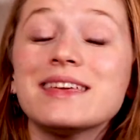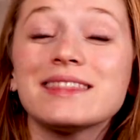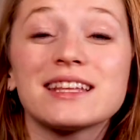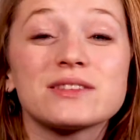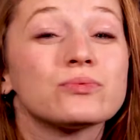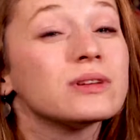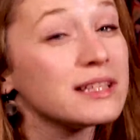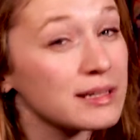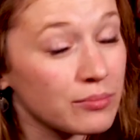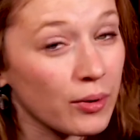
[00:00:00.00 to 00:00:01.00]
thing that's
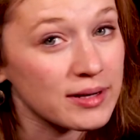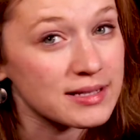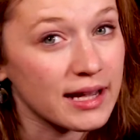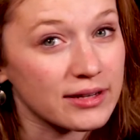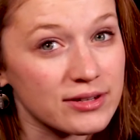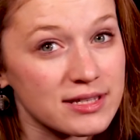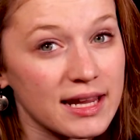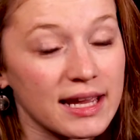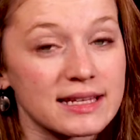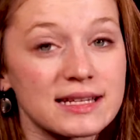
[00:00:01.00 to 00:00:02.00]
really important to
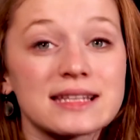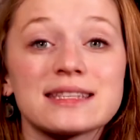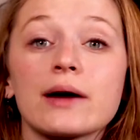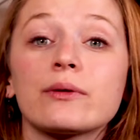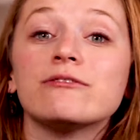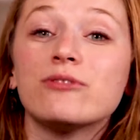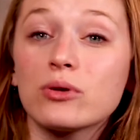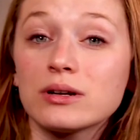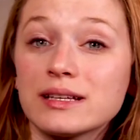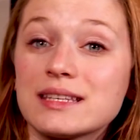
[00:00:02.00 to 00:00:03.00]
understand is that when
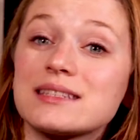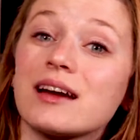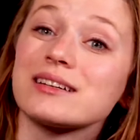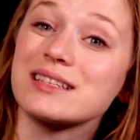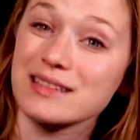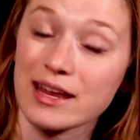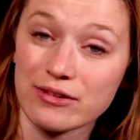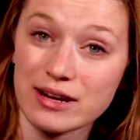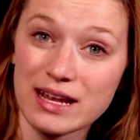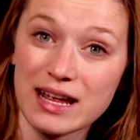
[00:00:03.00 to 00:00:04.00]
vocalists are sight
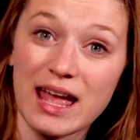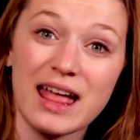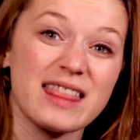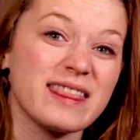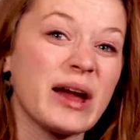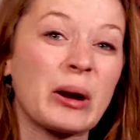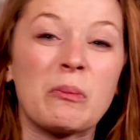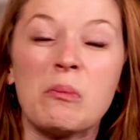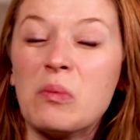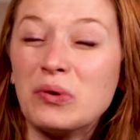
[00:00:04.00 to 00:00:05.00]
reading, they are
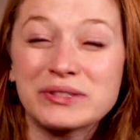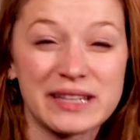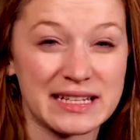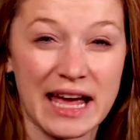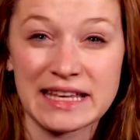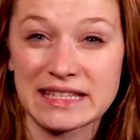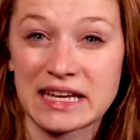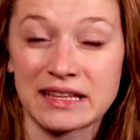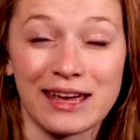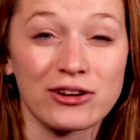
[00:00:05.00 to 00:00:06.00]

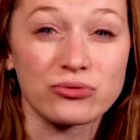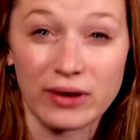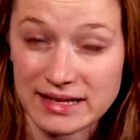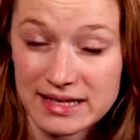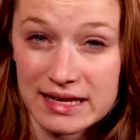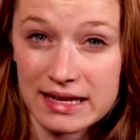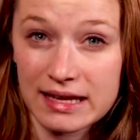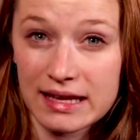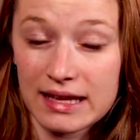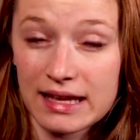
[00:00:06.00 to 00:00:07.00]
multitasking like crazy.
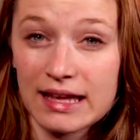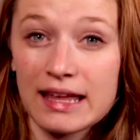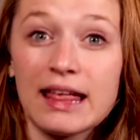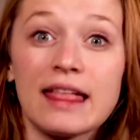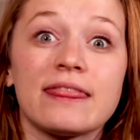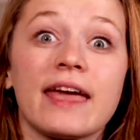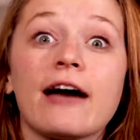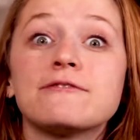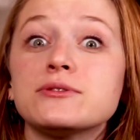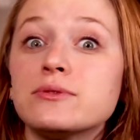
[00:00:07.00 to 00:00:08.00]
They
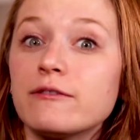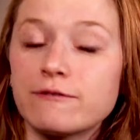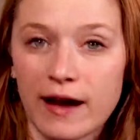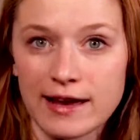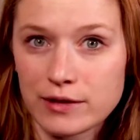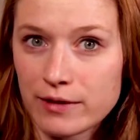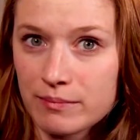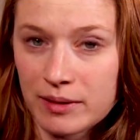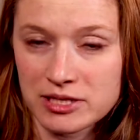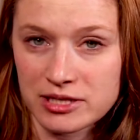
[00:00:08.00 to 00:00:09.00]
have to find the
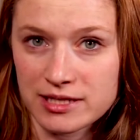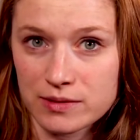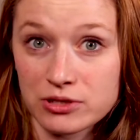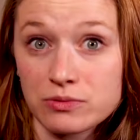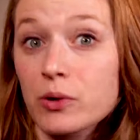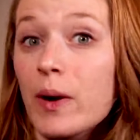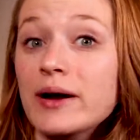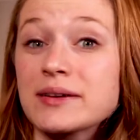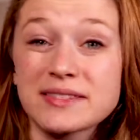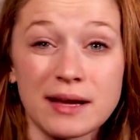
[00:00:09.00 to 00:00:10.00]
right pitches, which
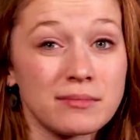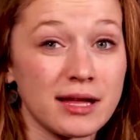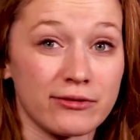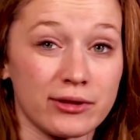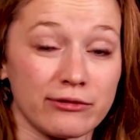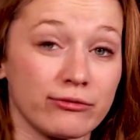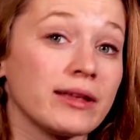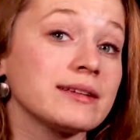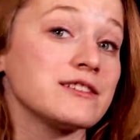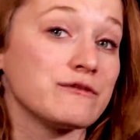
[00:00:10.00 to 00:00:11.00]
requires some level of
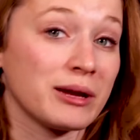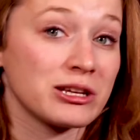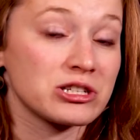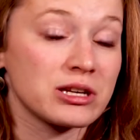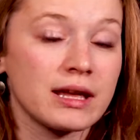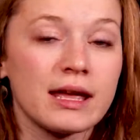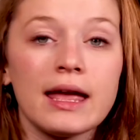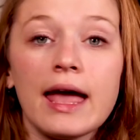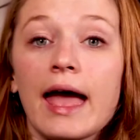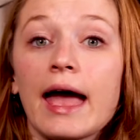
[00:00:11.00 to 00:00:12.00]
relative pitch.
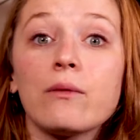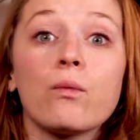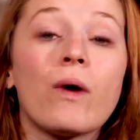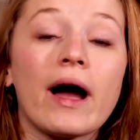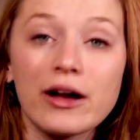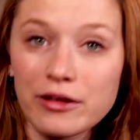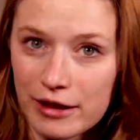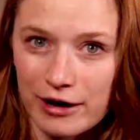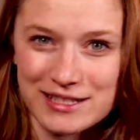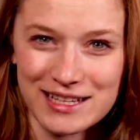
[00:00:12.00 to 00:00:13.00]
And while
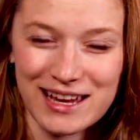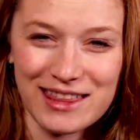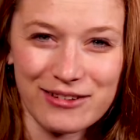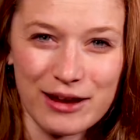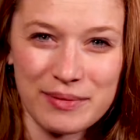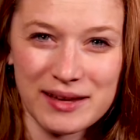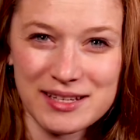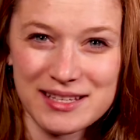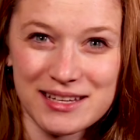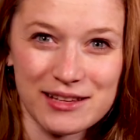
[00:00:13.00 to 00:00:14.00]
they are singing the right
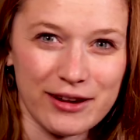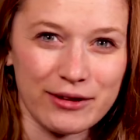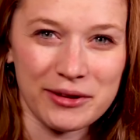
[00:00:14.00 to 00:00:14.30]
pitches to the right